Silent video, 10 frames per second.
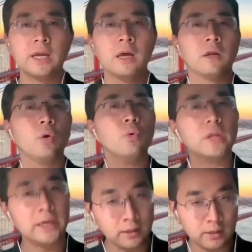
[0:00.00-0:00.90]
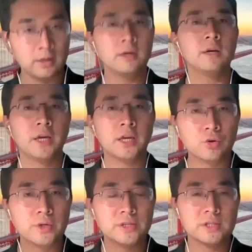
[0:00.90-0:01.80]
can not only
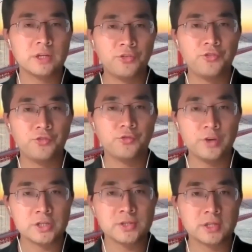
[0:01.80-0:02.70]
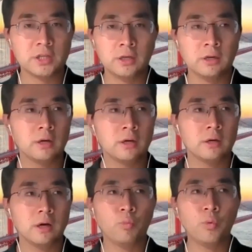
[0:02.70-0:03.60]
increase the efficiency
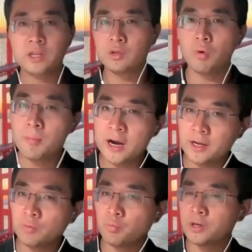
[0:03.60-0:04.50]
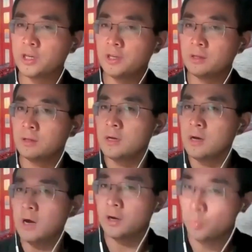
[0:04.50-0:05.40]
when the robot is working
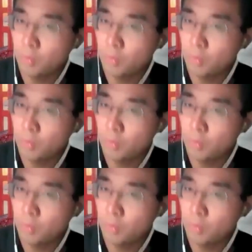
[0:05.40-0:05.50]
on